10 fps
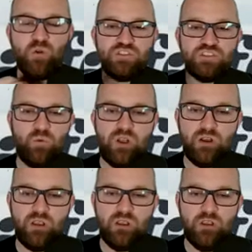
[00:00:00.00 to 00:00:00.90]

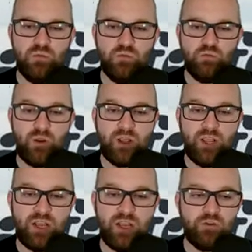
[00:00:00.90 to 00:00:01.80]
someone from
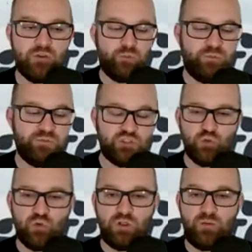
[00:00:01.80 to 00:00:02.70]
another
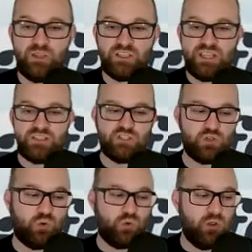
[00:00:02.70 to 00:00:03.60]
school, a Big Ten
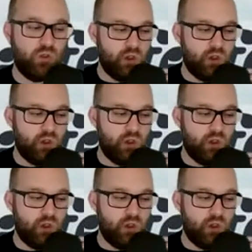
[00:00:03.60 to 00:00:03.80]
school,